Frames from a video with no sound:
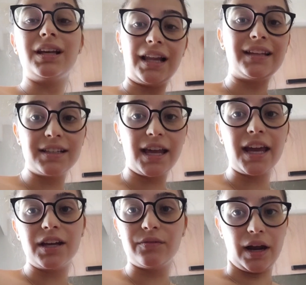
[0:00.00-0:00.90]
like the
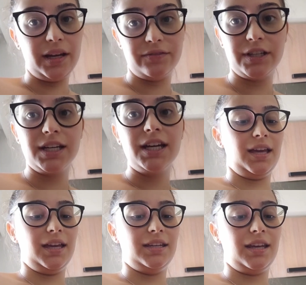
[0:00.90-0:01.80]
day I arrived
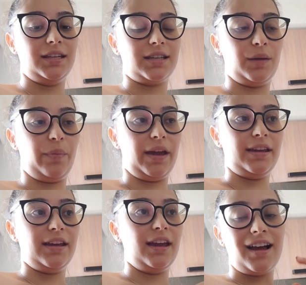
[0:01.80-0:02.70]
in
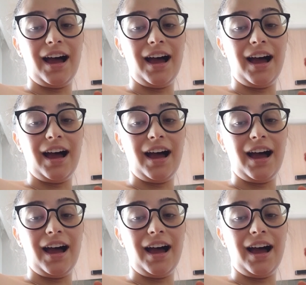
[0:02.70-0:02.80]
Taipei.